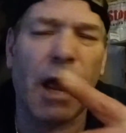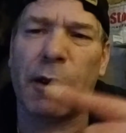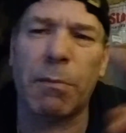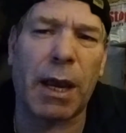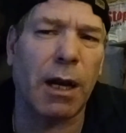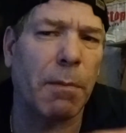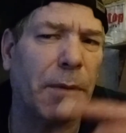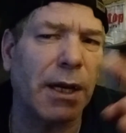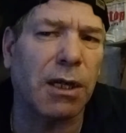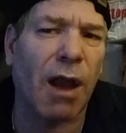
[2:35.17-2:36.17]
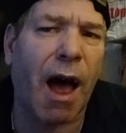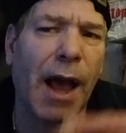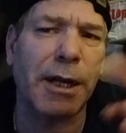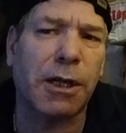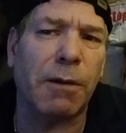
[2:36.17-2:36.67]
And they're making up these
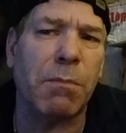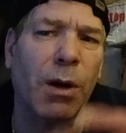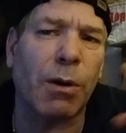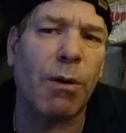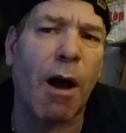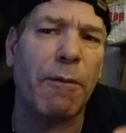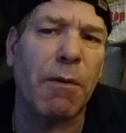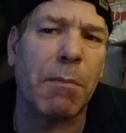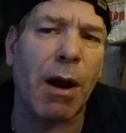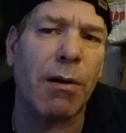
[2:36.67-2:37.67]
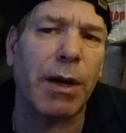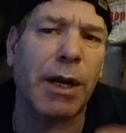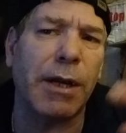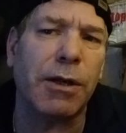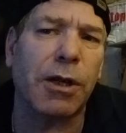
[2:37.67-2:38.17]
lies to murder off
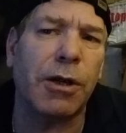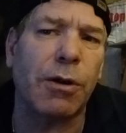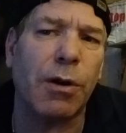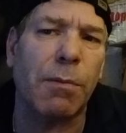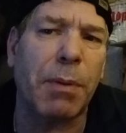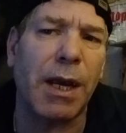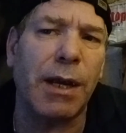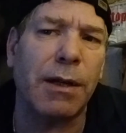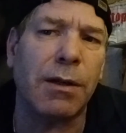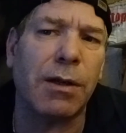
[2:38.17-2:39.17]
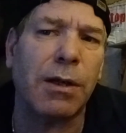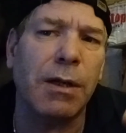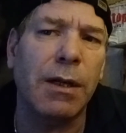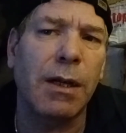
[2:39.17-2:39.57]
Americans and Europeans